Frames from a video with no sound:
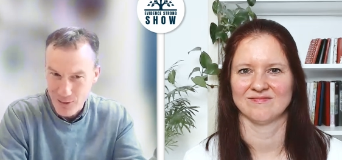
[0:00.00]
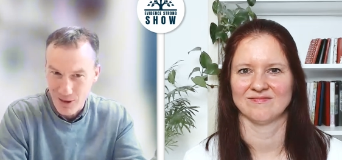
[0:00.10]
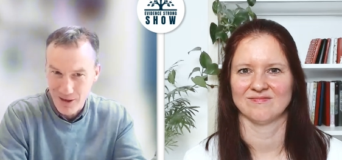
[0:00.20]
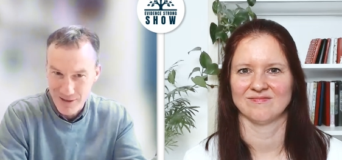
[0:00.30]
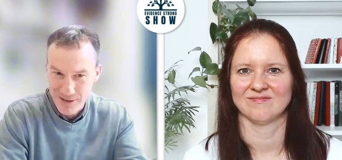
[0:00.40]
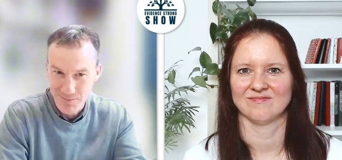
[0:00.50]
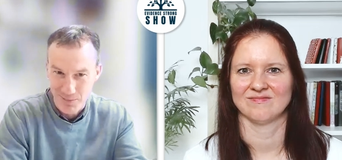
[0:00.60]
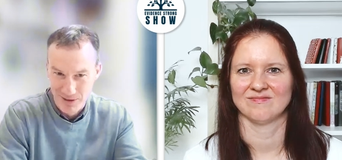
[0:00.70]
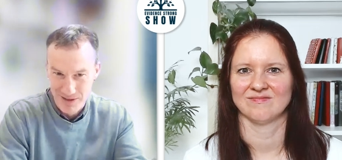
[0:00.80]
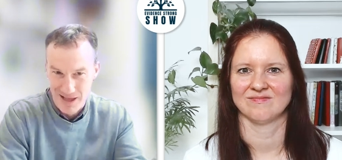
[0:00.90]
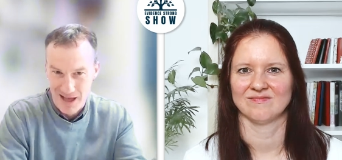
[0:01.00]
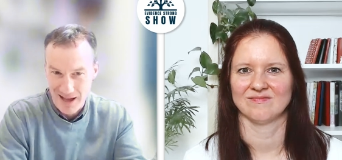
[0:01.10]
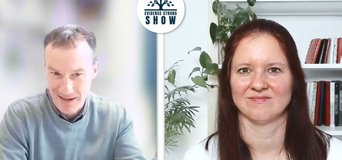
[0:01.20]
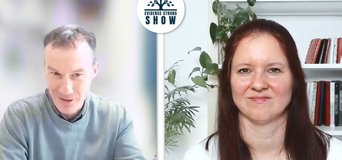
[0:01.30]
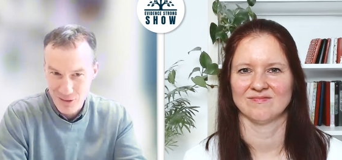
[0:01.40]
Speaker 1: not quite as simple as that
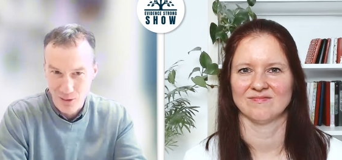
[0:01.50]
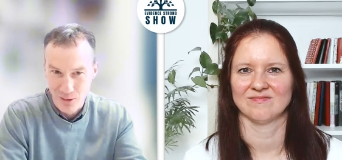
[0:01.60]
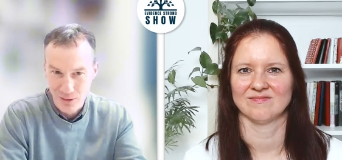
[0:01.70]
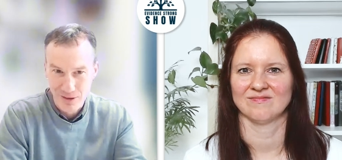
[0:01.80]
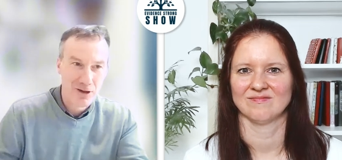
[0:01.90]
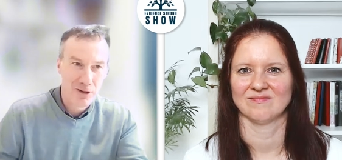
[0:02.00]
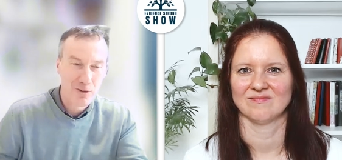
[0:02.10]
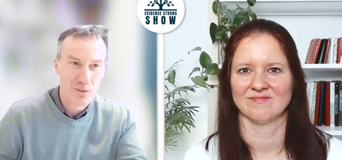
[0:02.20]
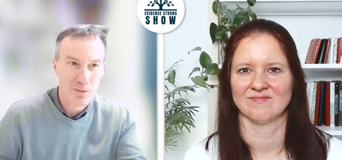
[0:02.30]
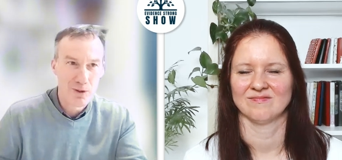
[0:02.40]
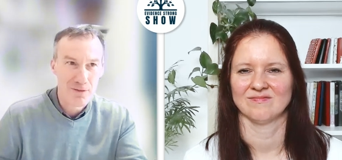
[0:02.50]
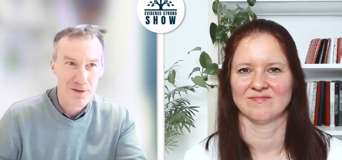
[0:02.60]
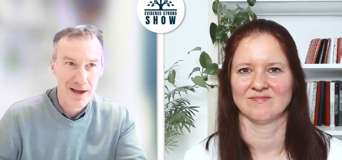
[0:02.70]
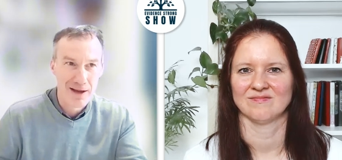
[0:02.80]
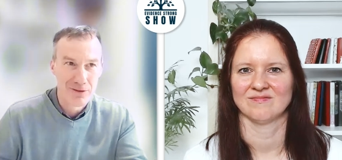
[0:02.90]
at all. So we
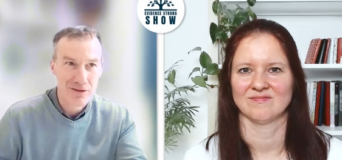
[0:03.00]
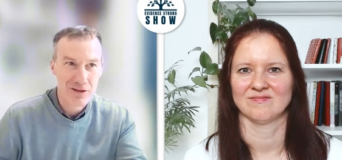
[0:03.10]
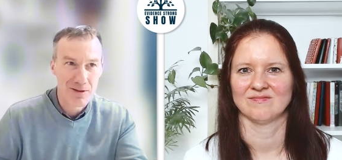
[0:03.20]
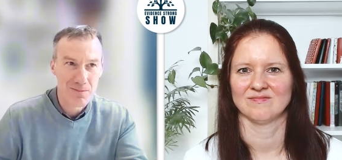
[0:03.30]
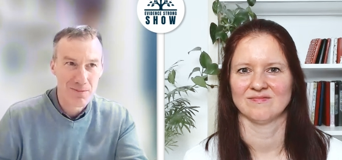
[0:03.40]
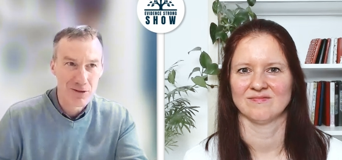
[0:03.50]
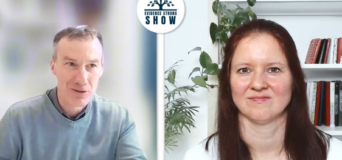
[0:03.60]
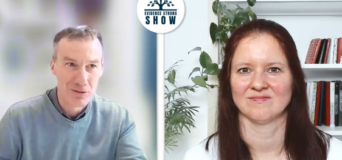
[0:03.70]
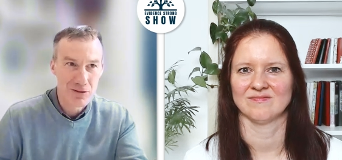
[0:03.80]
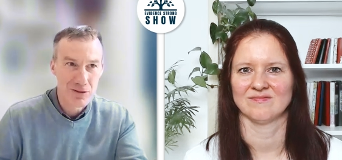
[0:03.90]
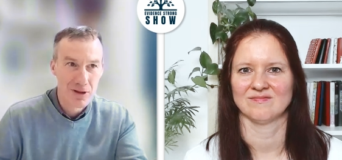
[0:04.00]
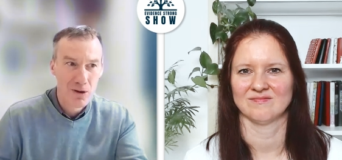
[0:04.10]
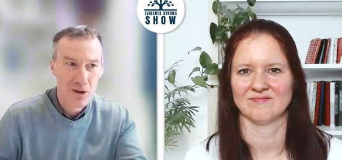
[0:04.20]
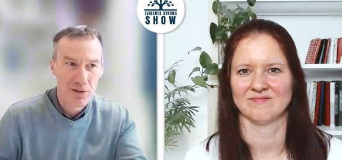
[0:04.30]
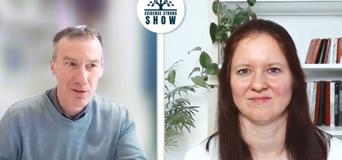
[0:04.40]
found that some muscles
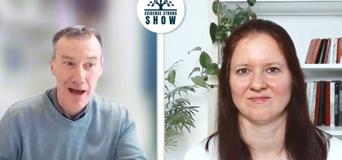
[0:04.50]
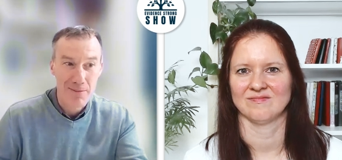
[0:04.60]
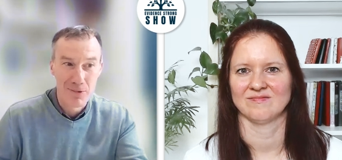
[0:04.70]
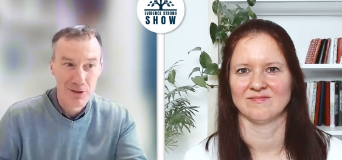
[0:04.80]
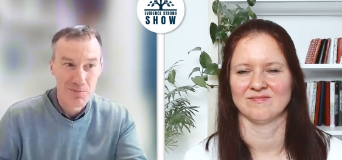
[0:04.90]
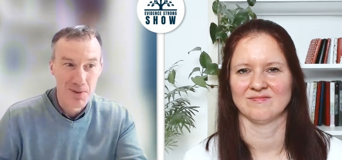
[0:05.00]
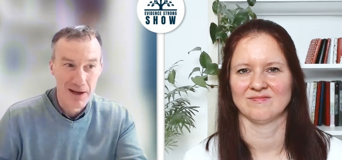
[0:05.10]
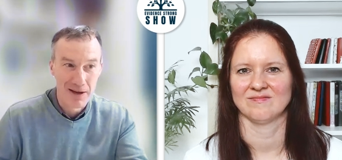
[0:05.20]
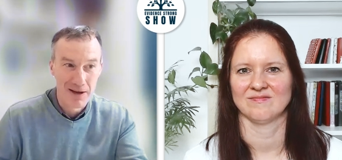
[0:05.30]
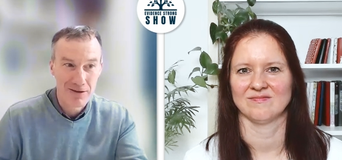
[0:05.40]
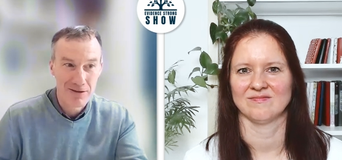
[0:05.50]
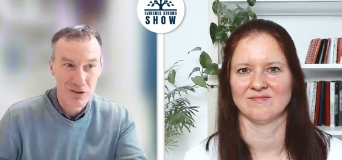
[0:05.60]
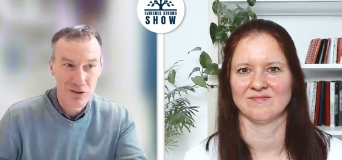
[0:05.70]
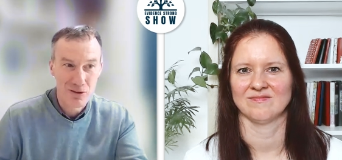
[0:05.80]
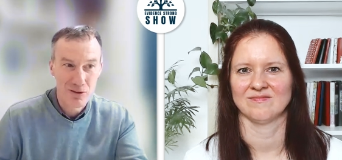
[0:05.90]
were that much bigger
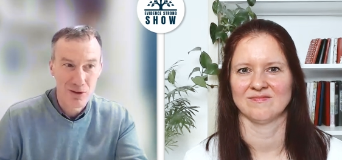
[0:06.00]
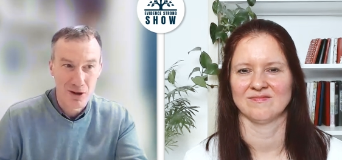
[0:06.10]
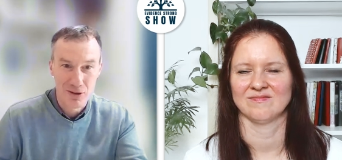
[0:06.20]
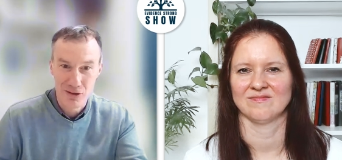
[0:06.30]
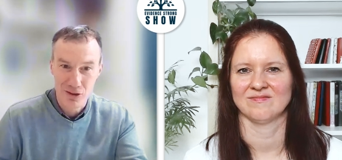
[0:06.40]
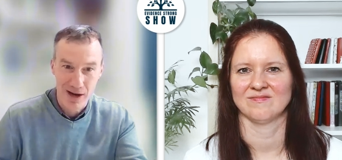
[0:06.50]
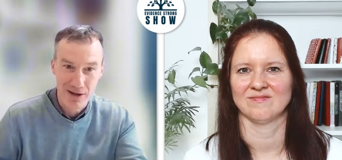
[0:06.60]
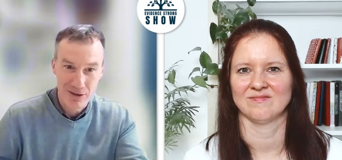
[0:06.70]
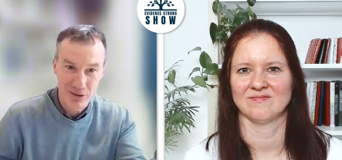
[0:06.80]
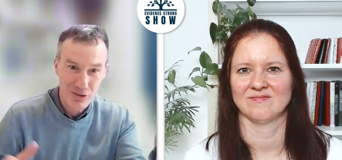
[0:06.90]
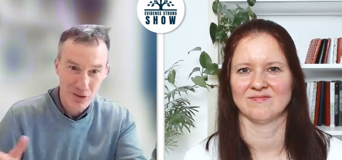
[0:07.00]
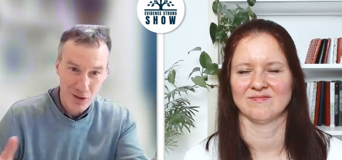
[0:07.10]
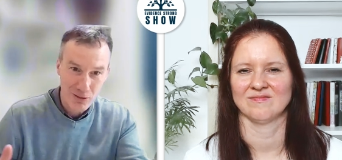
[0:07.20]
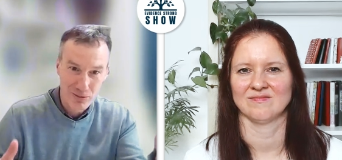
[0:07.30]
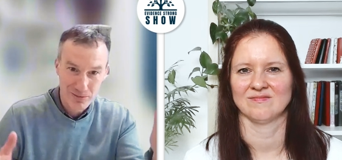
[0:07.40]
to untrained
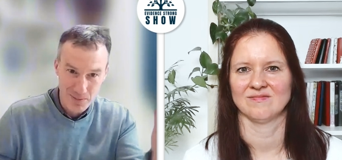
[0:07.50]
control